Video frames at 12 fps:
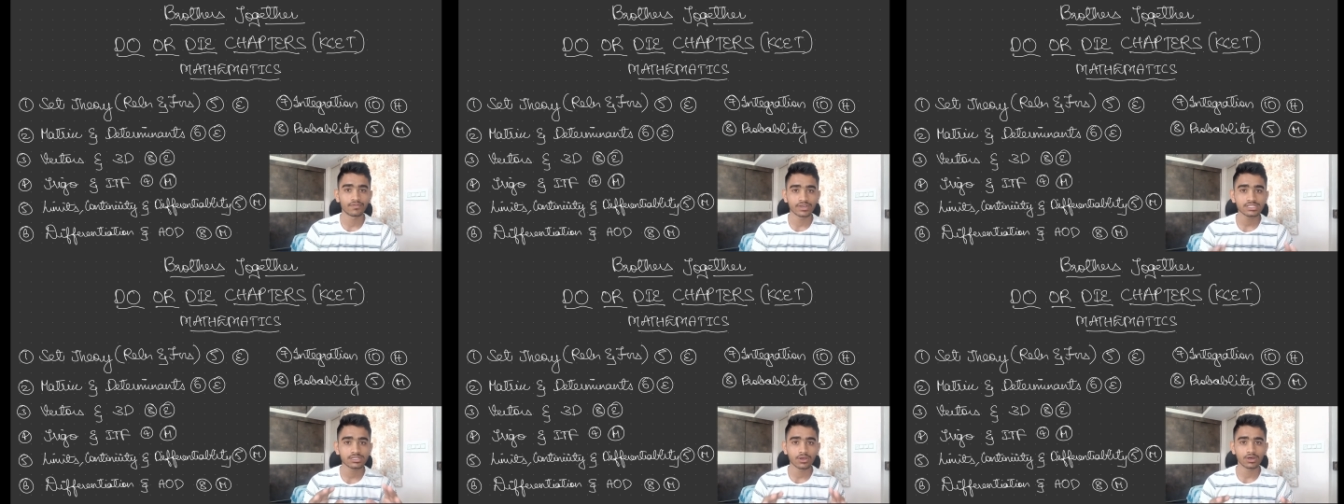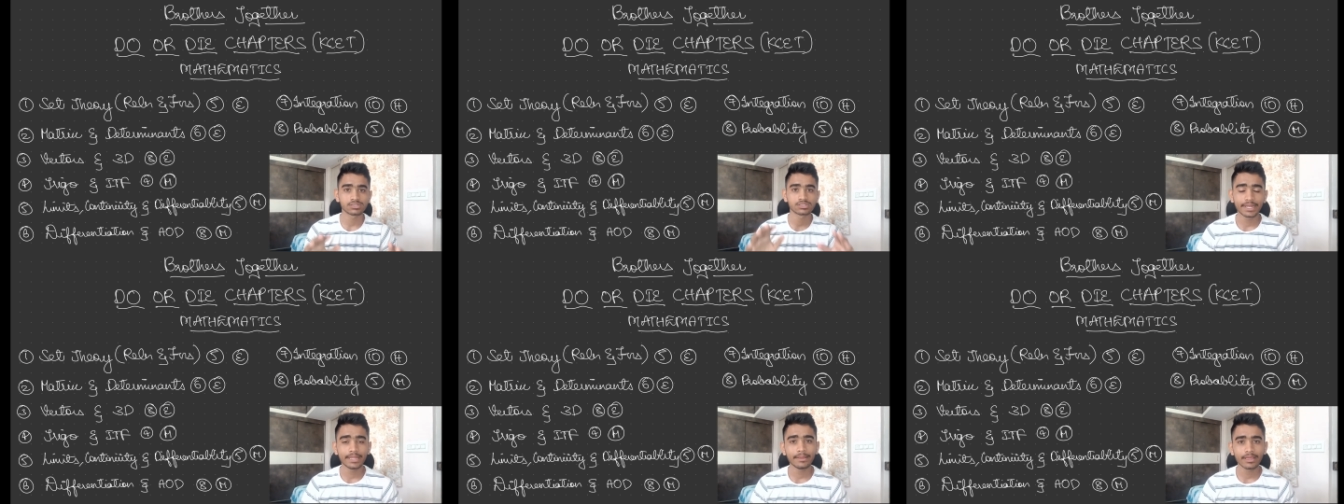first because
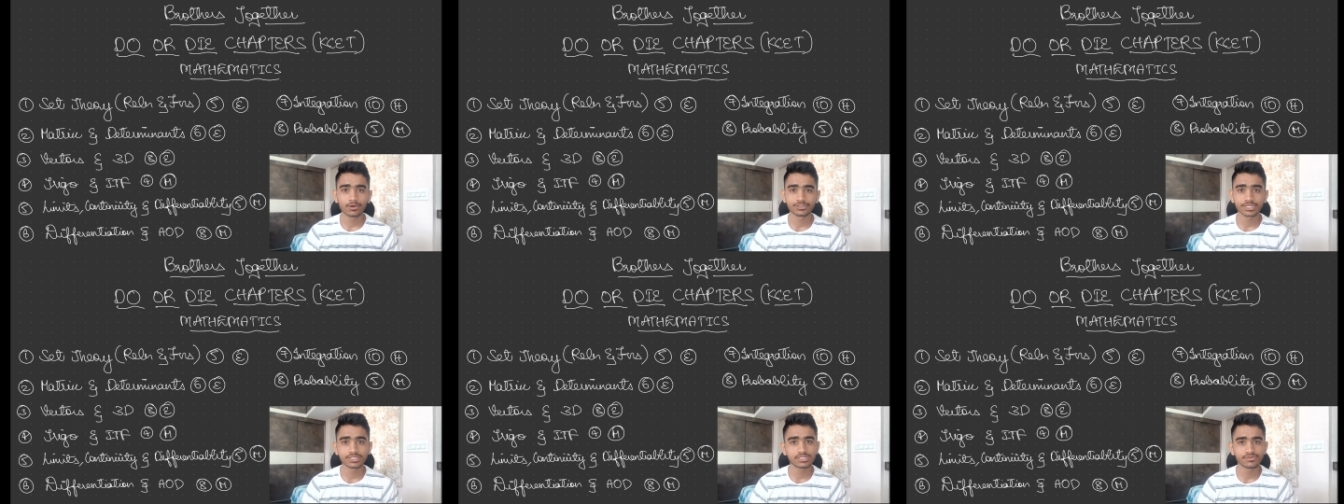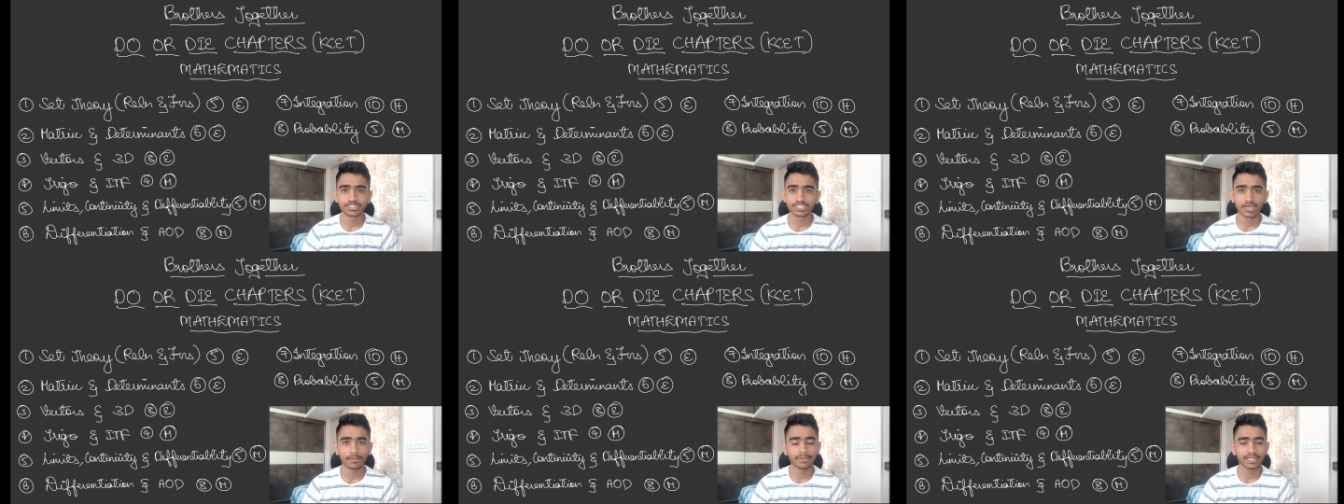many questions
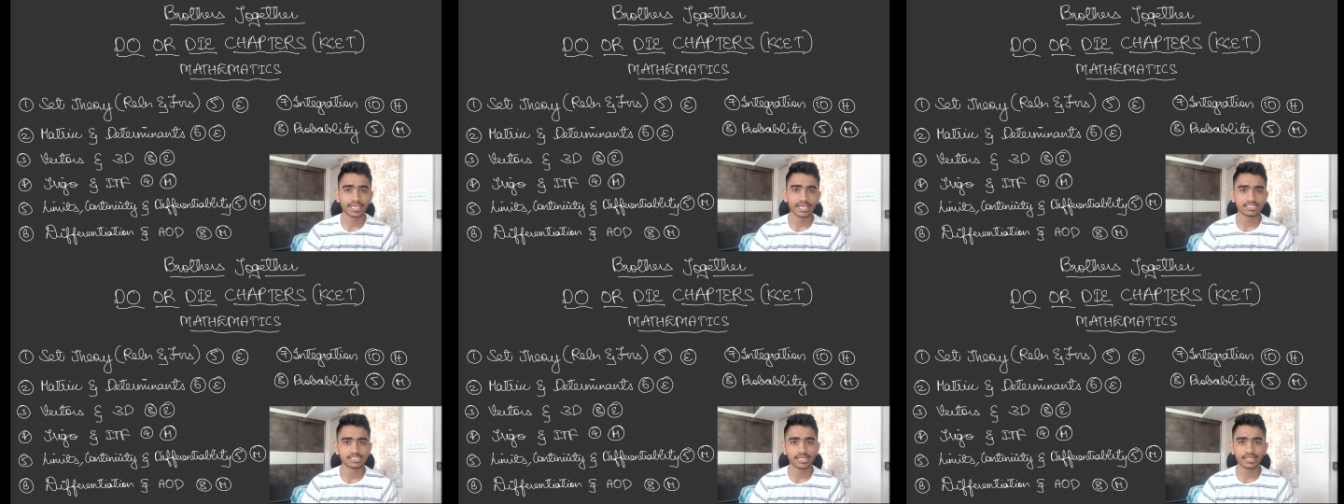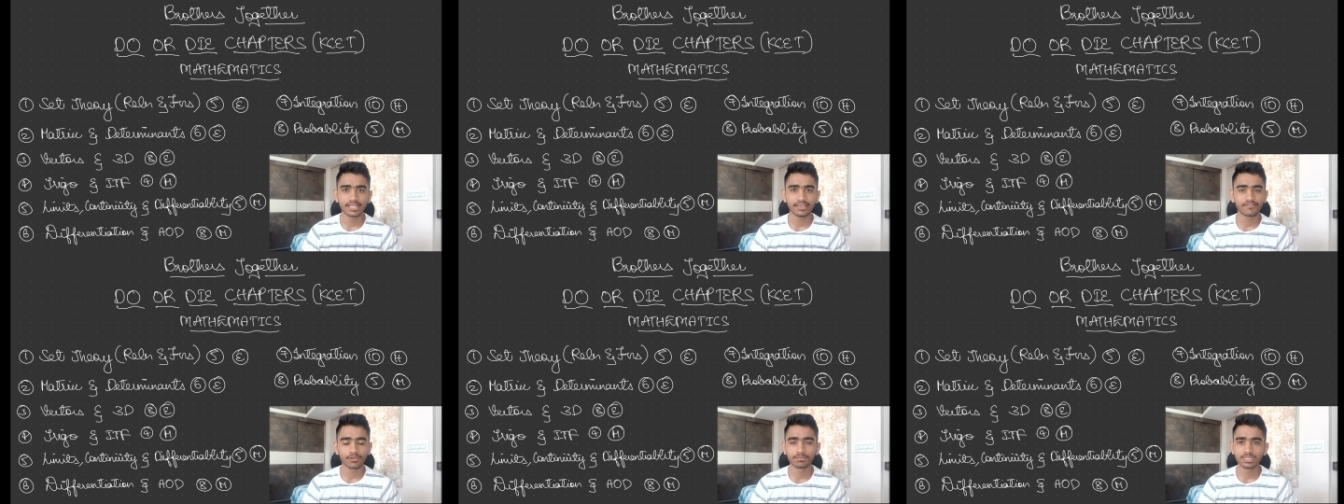which come in
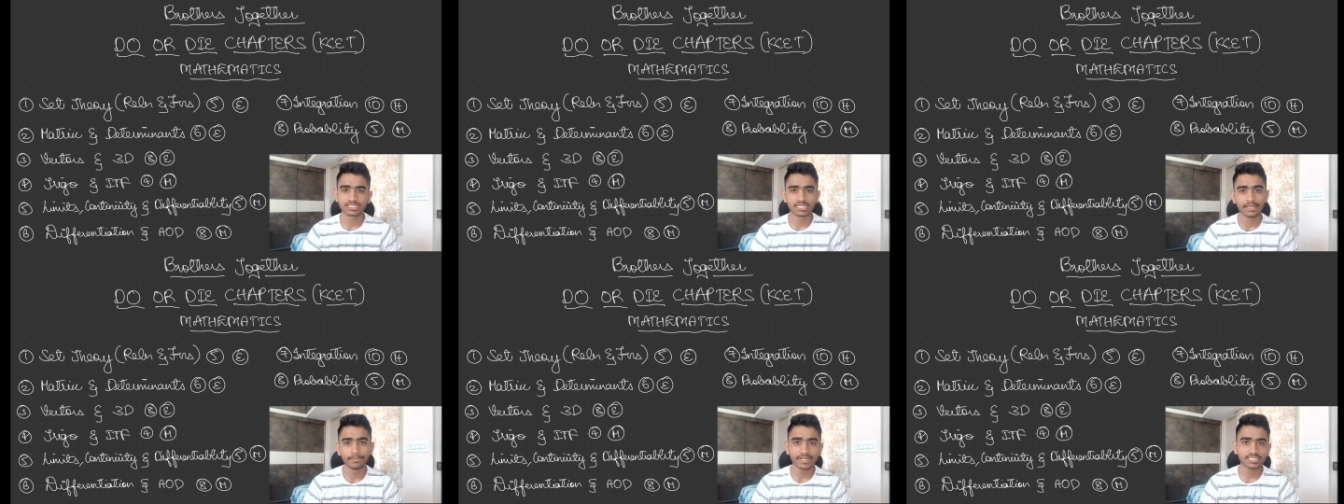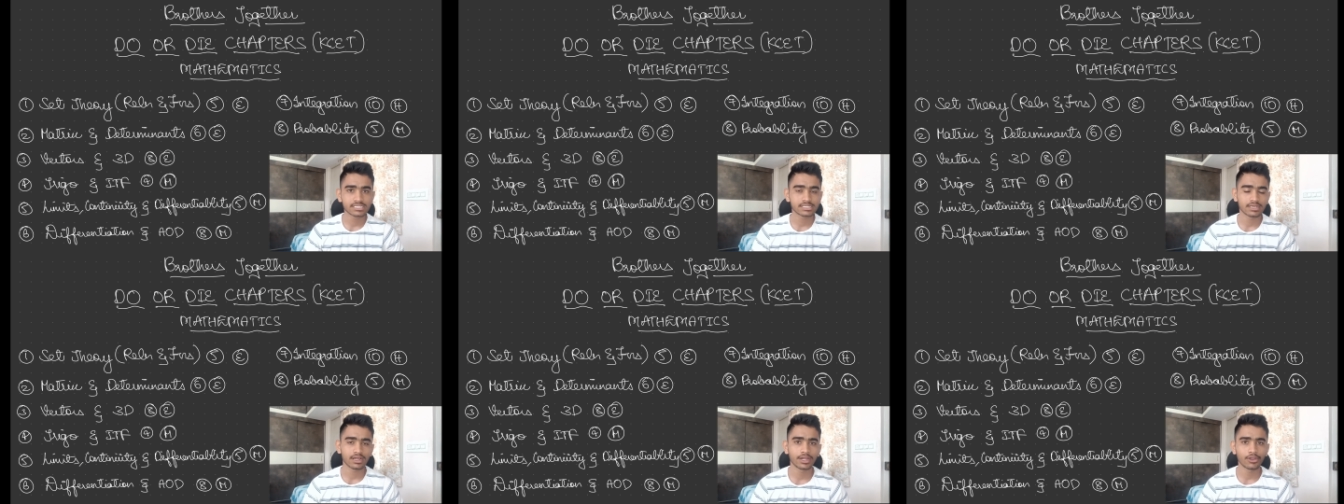KCET from this
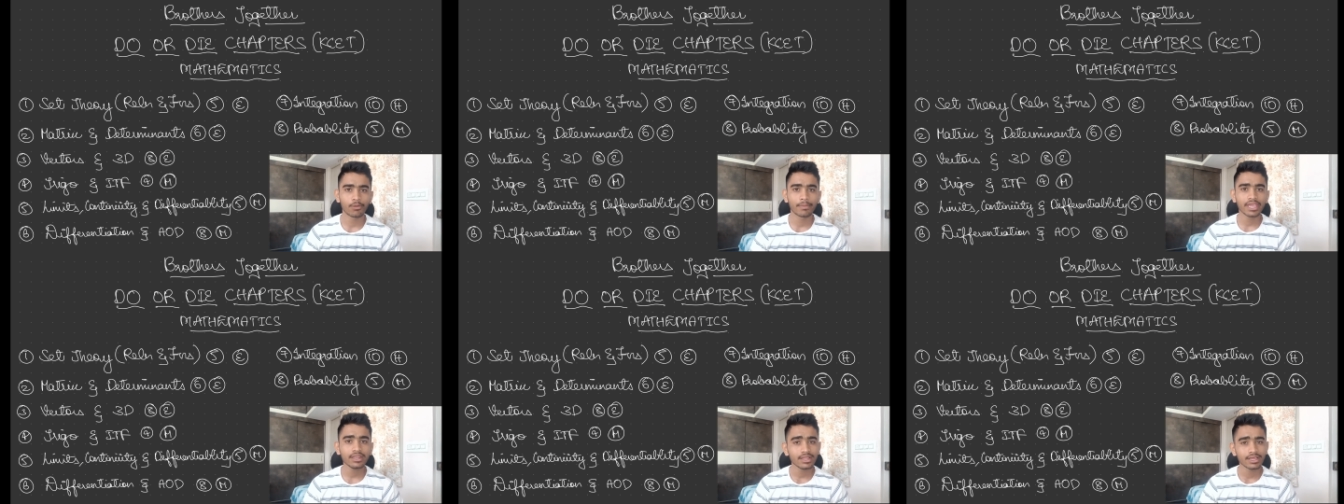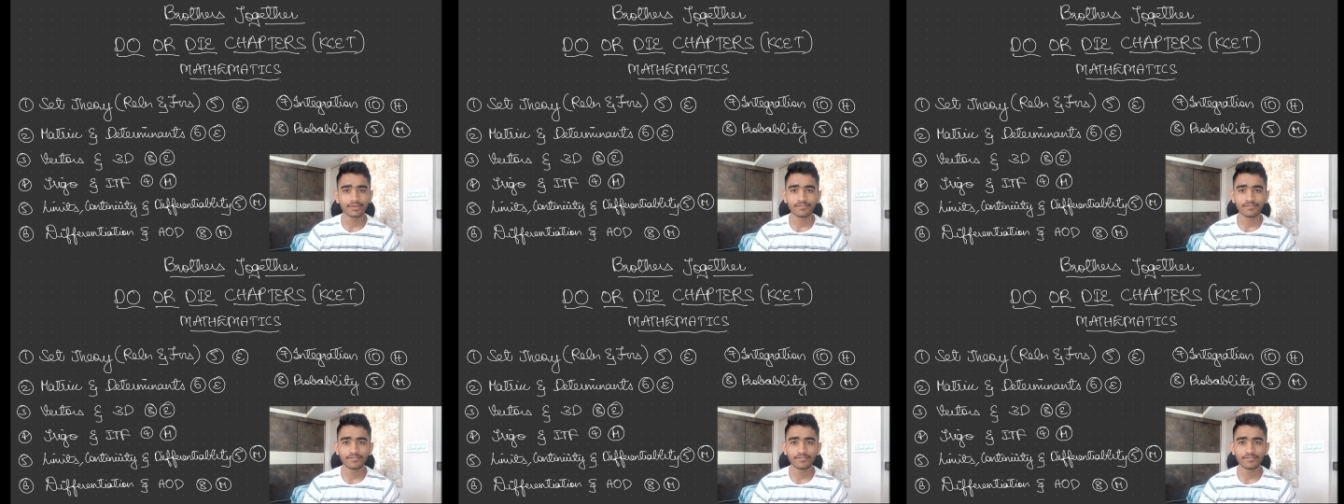limits uh, domain